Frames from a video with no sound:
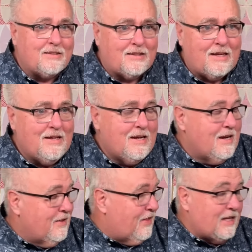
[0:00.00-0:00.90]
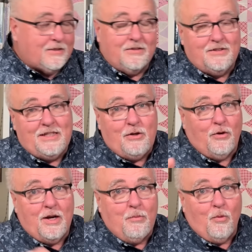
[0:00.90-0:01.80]
the
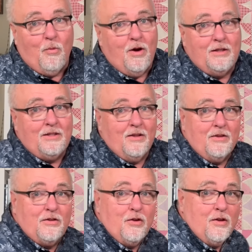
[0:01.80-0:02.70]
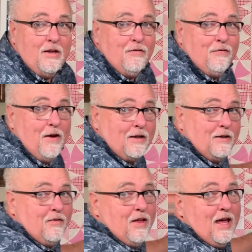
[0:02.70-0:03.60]
secret number one to the effect
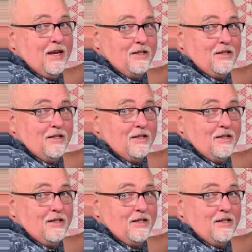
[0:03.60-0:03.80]
of that,